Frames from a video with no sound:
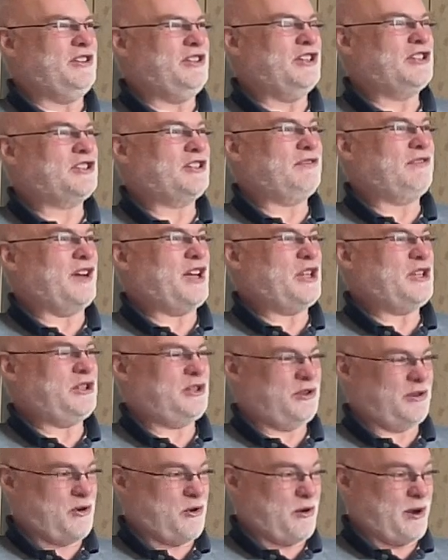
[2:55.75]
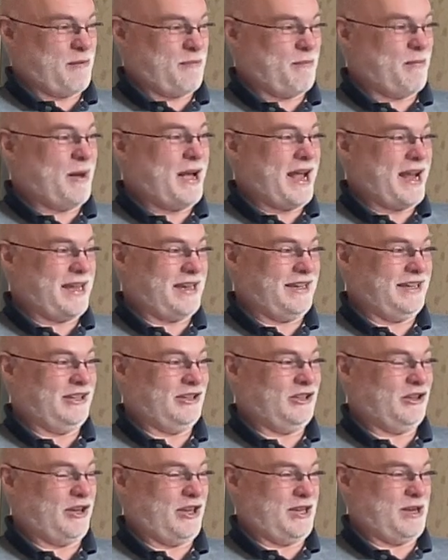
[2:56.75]
disadvantage of going back
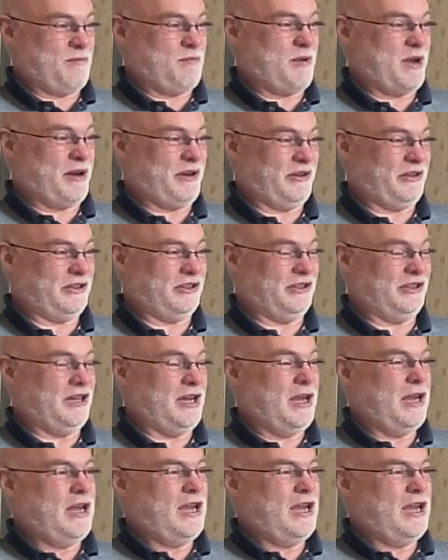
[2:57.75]
into in person